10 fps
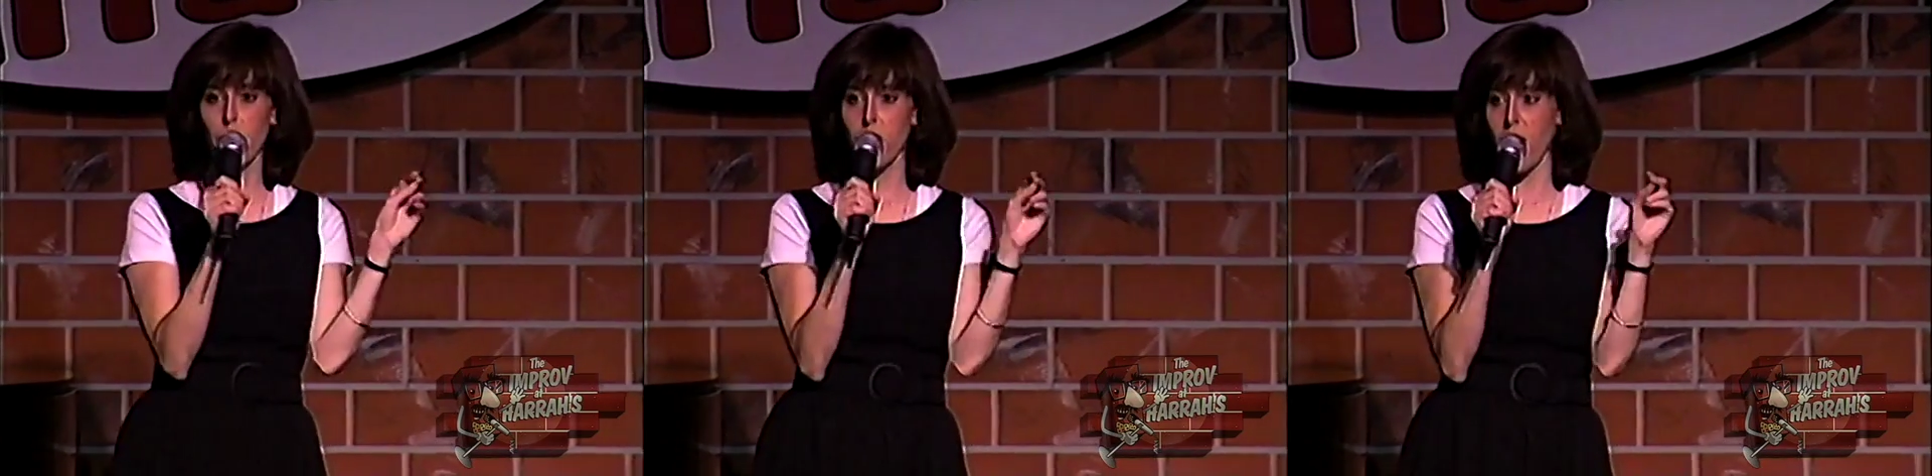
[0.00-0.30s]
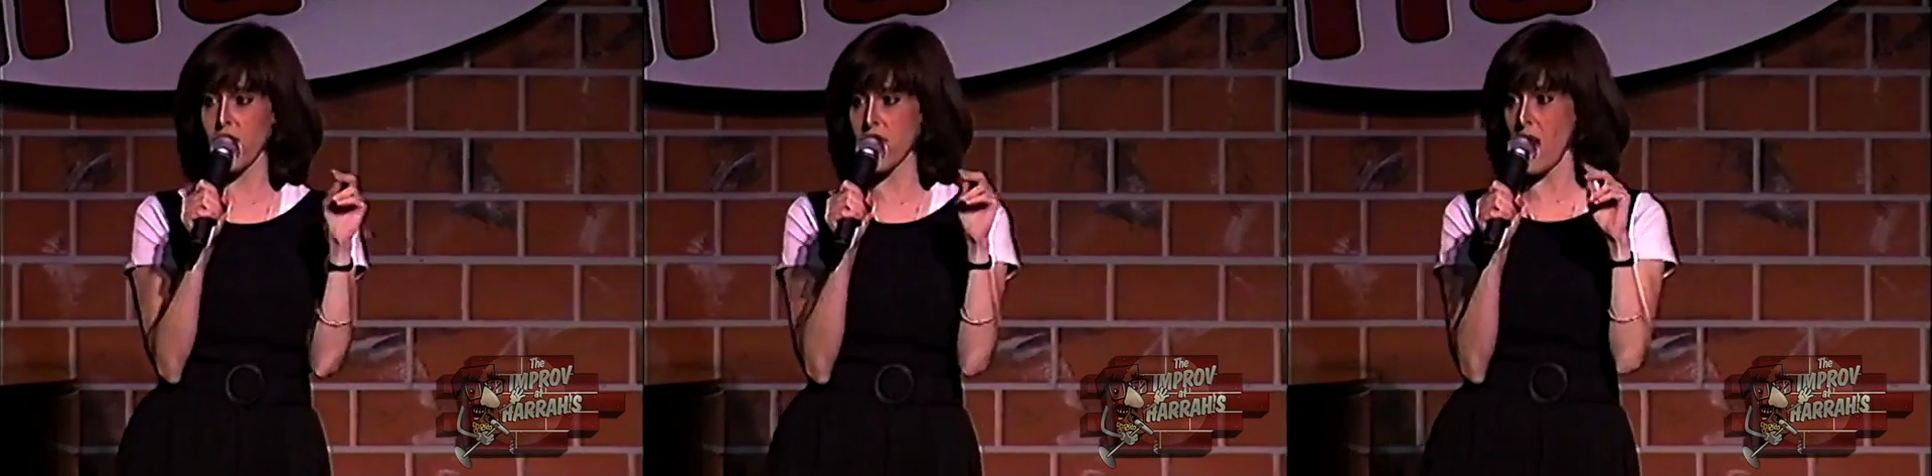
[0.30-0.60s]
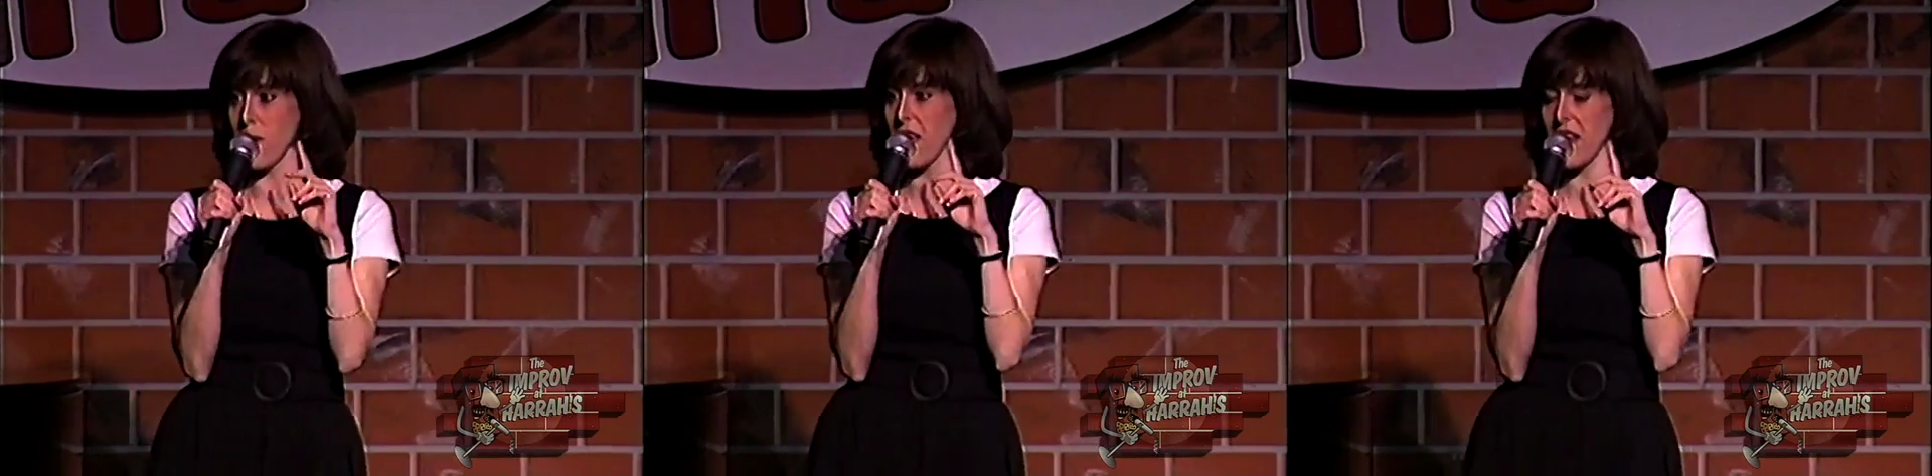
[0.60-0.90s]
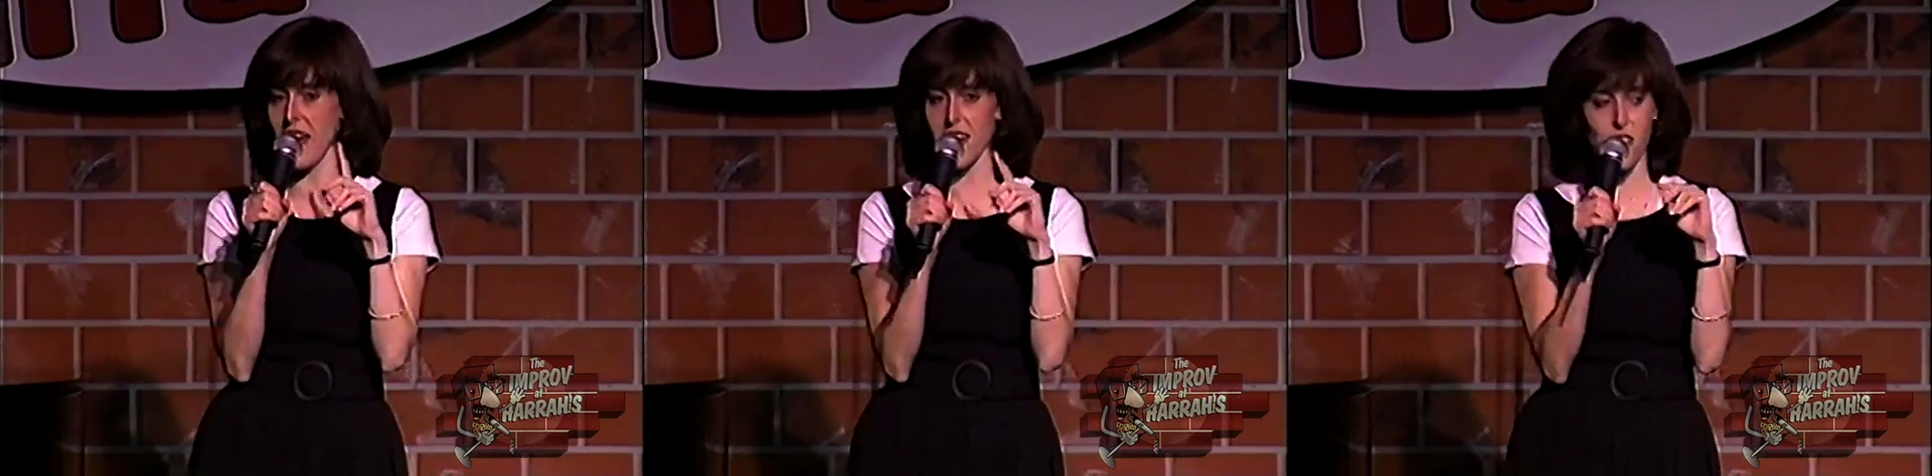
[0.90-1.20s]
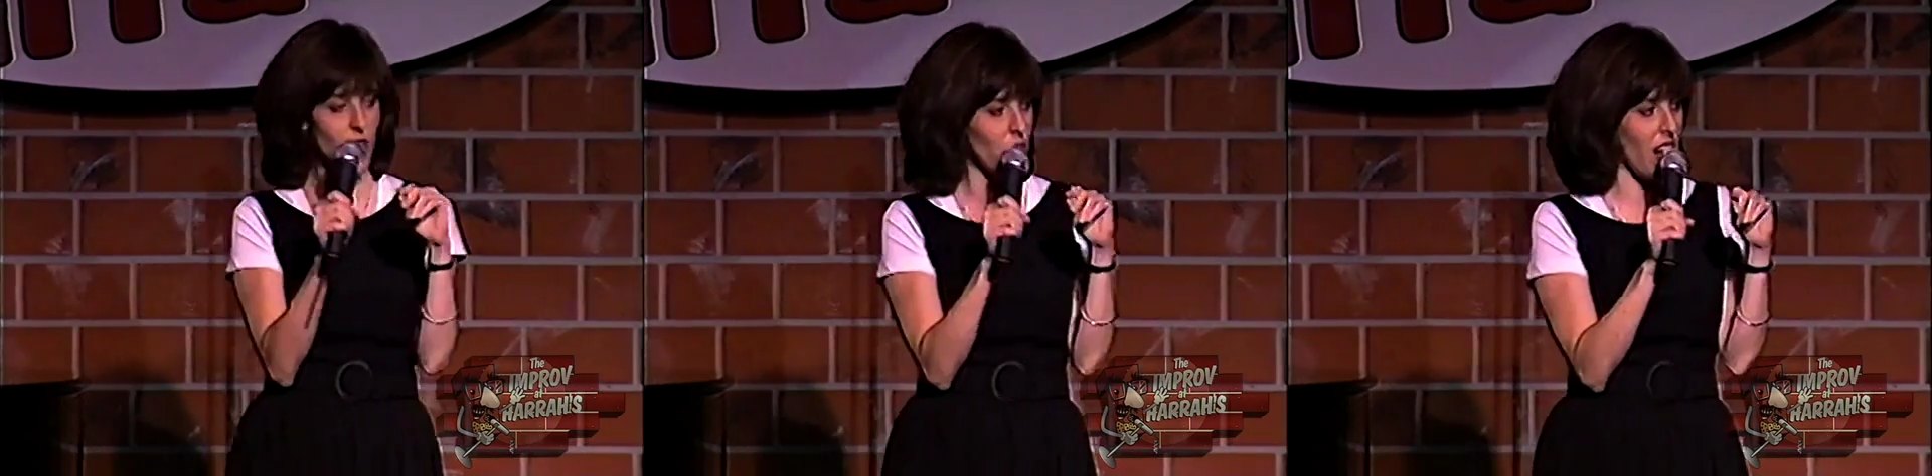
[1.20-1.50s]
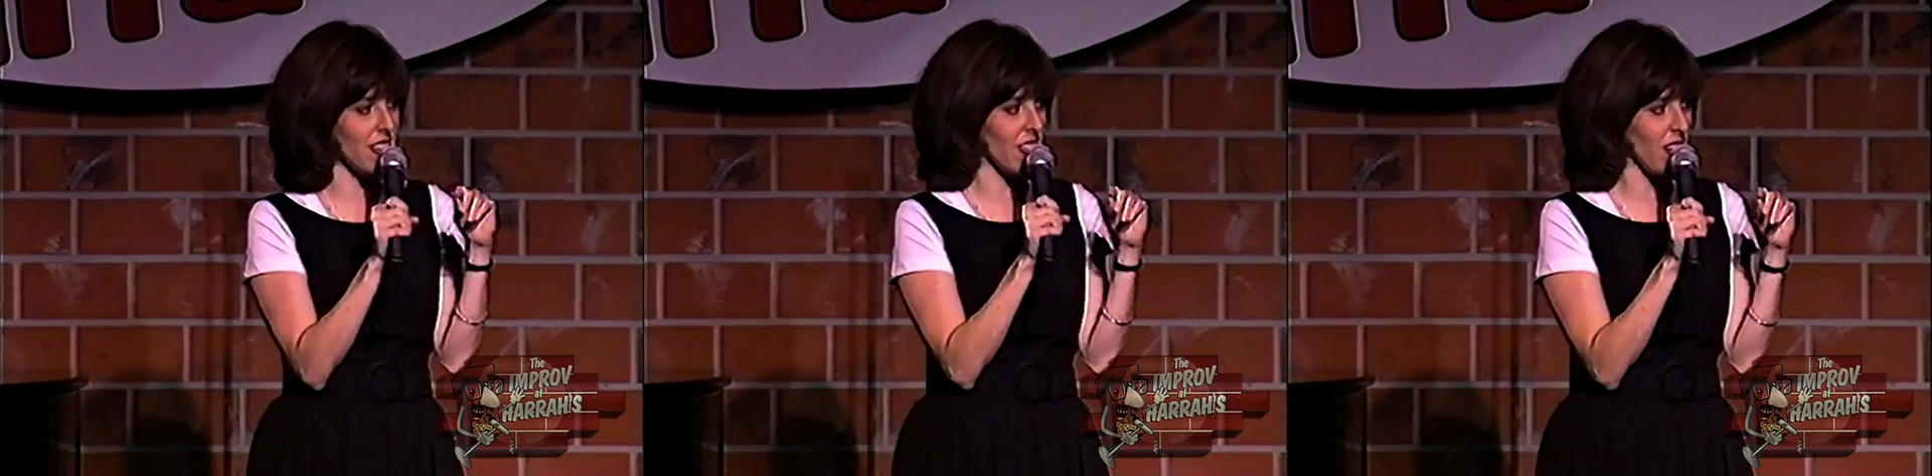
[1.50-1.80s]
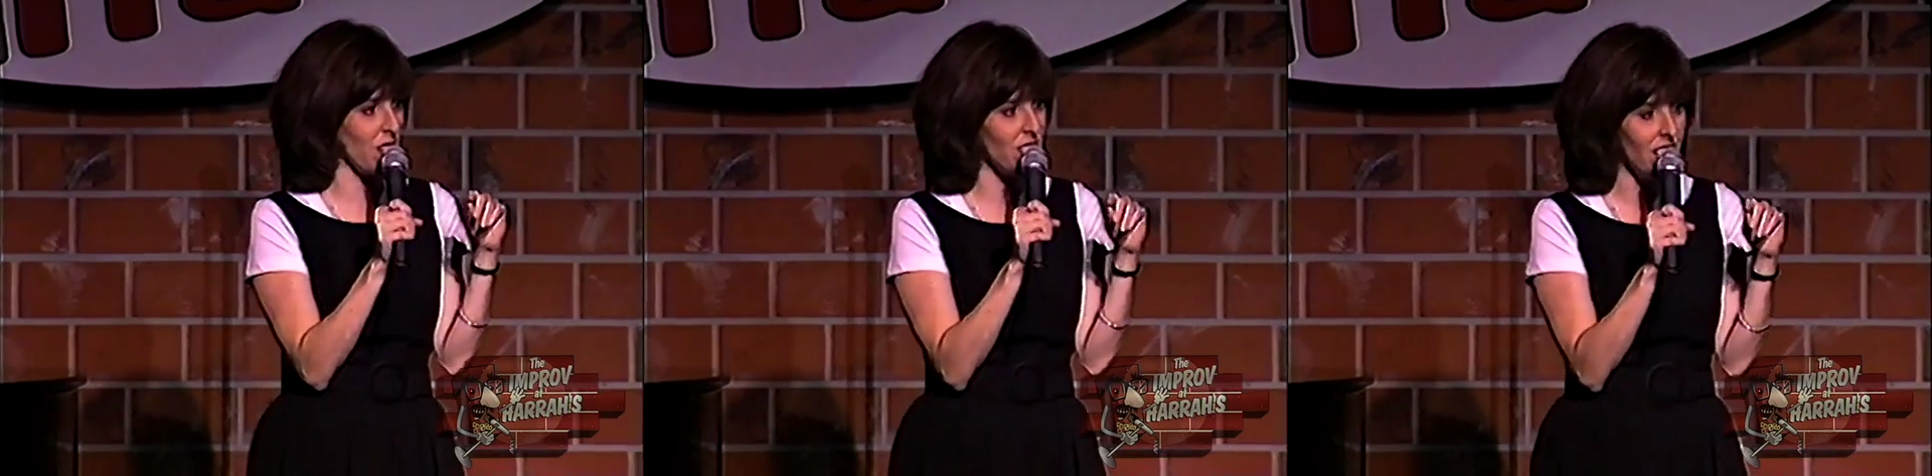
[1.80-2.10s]
who love them on the next
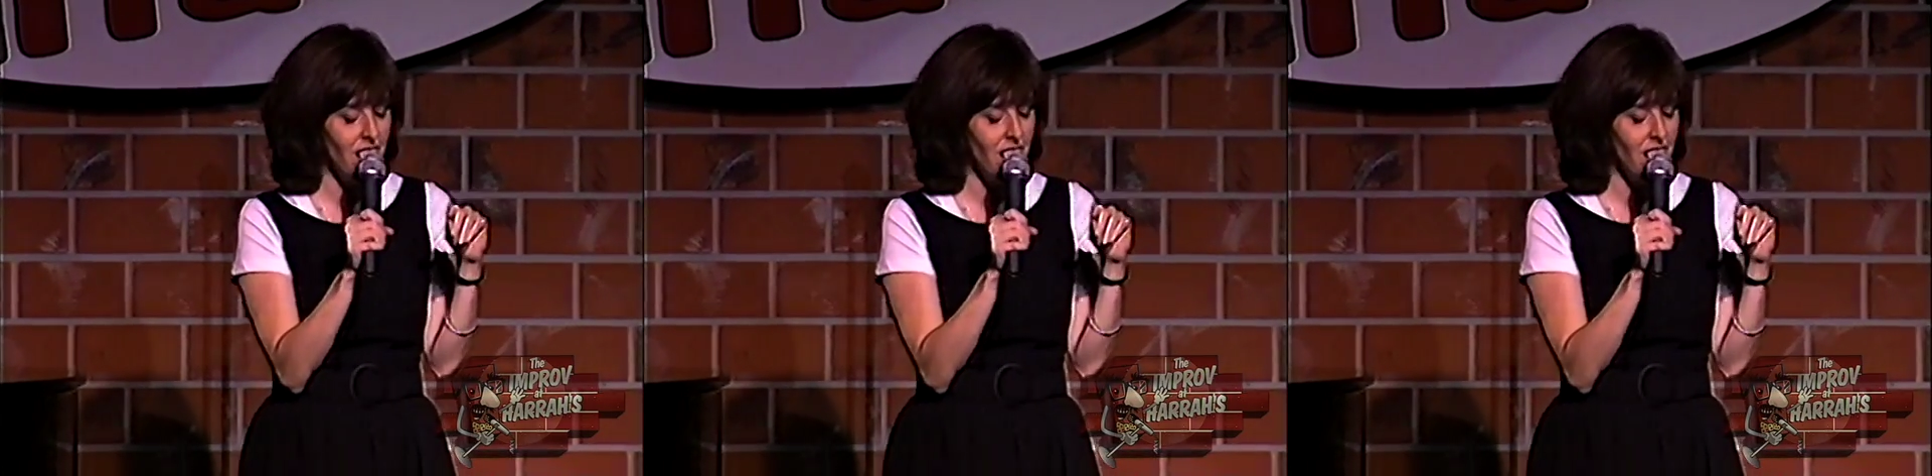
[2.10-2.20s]
Geraldo.